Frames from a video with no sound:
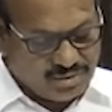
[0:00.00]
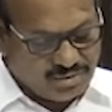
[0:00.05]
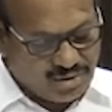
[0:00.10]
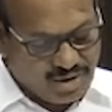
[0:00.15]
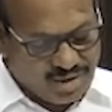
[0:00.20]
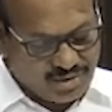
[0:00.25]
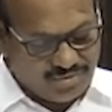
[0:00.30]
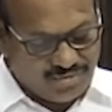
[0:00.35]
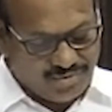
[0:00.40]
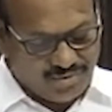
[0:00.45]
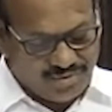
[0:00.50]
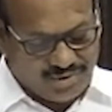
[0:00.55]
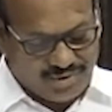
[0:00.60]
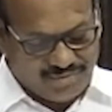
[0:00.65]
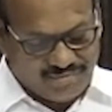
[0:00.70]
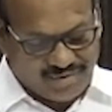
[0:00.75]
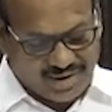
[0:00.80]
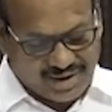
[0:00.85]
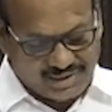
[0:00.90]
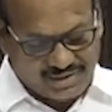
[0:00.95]
thoughtful
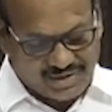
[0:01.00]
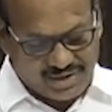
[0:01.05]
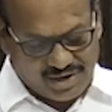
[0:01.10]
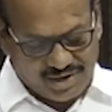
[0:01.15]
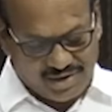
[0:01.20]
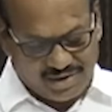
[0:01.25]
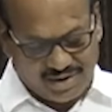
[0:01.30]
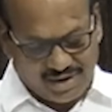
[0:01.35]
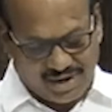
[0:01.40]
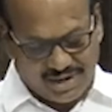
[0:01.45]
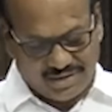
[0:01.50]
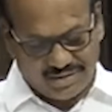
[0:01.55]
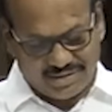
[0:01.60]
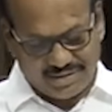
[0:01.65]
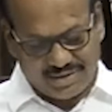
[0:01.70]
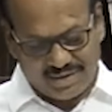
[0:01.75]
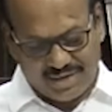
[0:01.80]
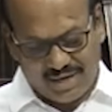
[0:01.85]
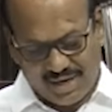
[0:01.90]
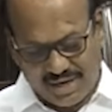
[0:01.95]
reflection and
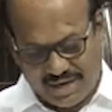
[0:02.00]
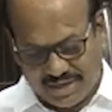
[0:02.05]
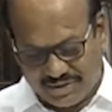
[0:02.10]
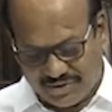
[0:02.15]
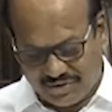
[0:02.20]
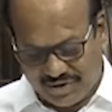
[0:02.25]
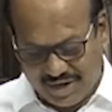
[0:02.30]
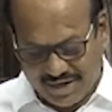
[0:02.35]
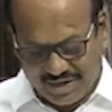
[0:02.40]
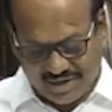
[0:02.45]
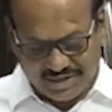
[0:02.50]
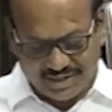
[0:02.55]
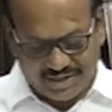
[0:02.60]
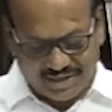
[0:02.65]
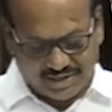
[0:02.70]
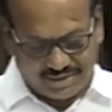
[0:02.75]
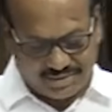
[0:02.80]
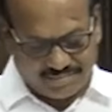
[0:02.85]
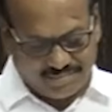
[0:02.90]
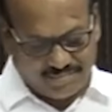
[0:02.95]

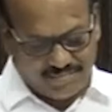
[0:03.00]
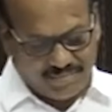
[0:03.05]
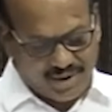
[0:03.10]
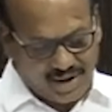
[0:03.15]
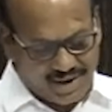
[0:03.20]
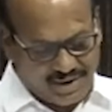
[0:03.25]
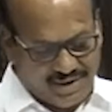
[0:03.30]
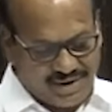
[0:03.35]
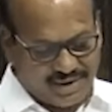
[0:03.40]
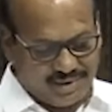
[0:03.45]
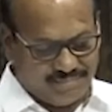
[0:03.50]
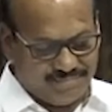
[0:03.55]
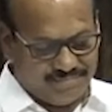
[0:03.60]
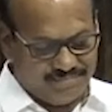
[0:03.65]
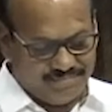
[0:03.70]
strategic planning.